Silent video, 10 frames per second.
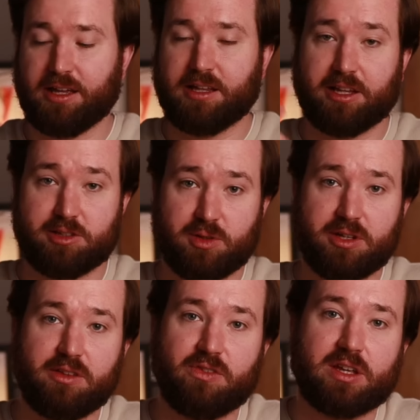later on
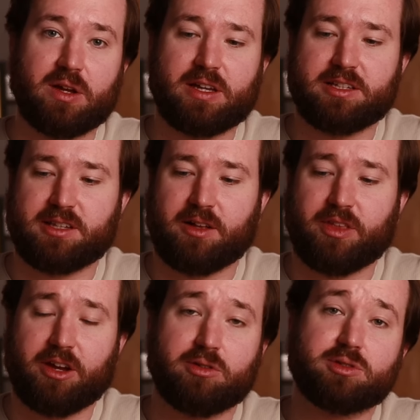in the video, is that
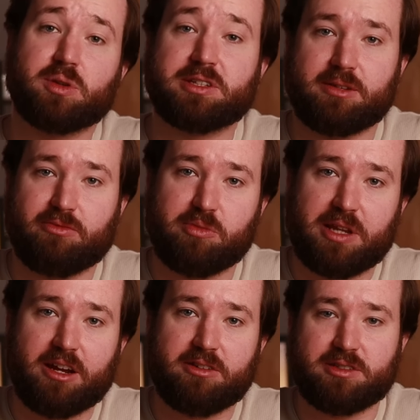they are also exempt from
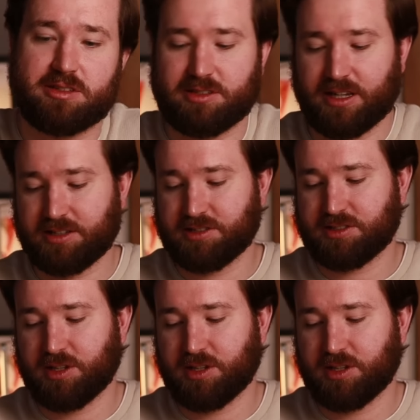inheritance tax.